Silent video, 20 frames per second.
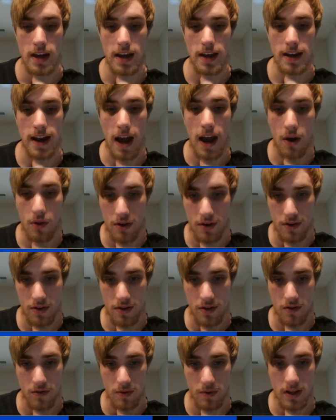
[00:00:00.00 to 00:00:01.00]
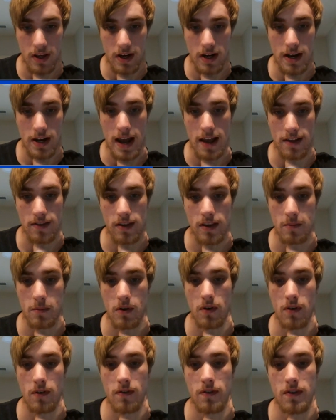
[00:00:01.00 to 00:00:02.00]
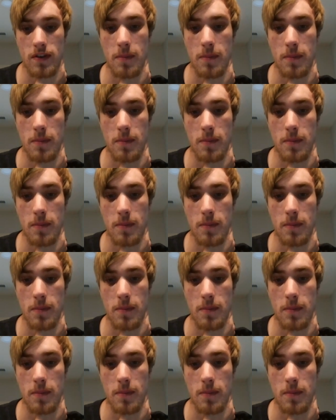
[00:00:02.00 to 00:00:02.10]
and now there's this really nasty move,